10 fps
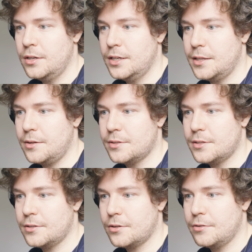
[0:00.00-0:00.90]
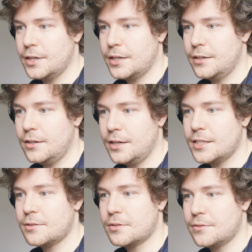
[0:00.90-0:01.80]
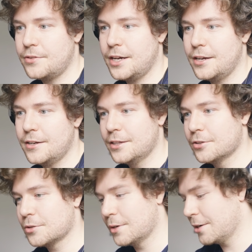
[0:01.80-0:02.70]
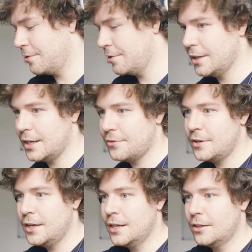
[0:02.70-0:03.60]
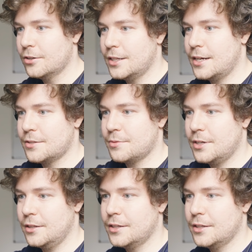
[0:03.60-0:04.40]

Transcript: Yeah, that was so quick. I guess it was fine. It looked quicker in real life. Look at that as well.